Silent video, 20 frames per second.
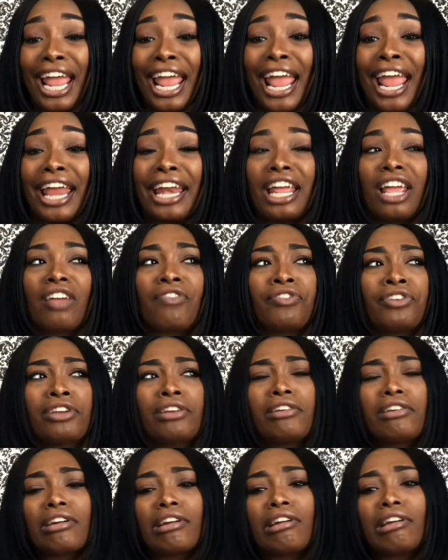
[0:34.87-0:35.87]
and if
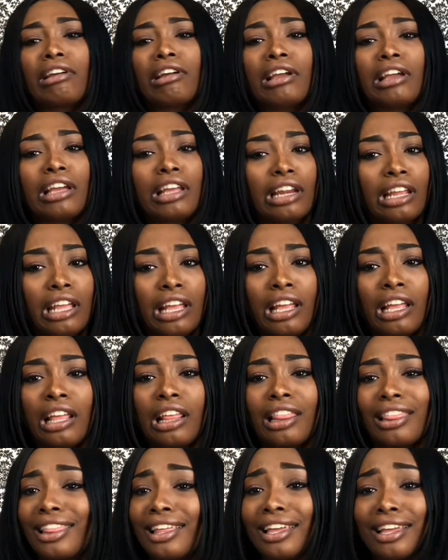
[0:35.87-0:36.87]
you're
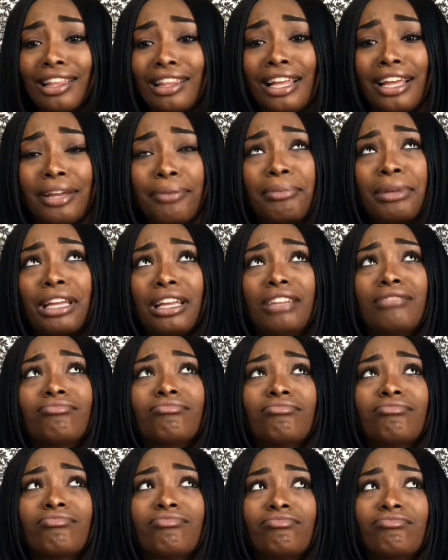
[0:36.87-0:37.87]
anything like me,
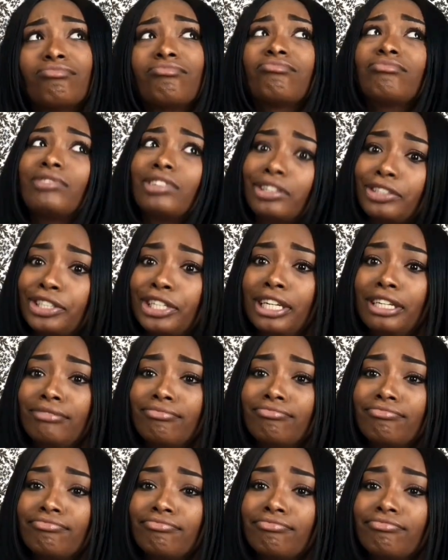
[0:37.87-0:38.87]
you're cheap.